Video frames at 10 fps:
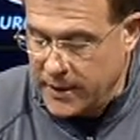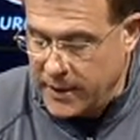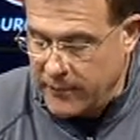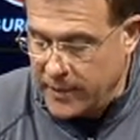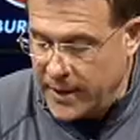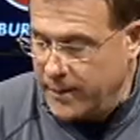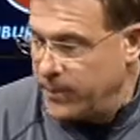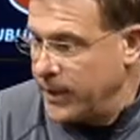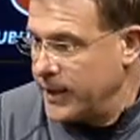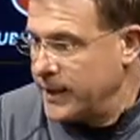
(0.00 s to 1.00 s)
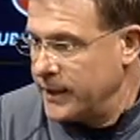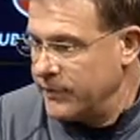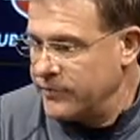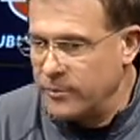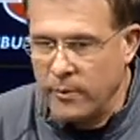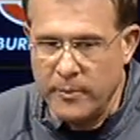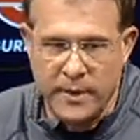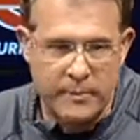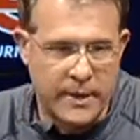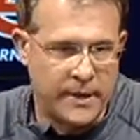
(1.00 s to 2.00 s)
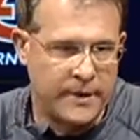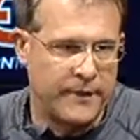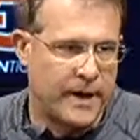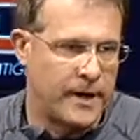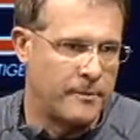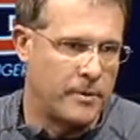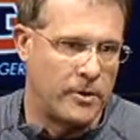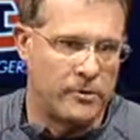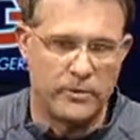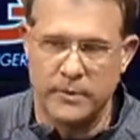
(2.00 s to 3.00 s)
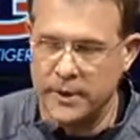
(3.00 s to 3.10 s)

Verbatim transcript: get everybody to play and give us some momentum heading in the Iron Bowl.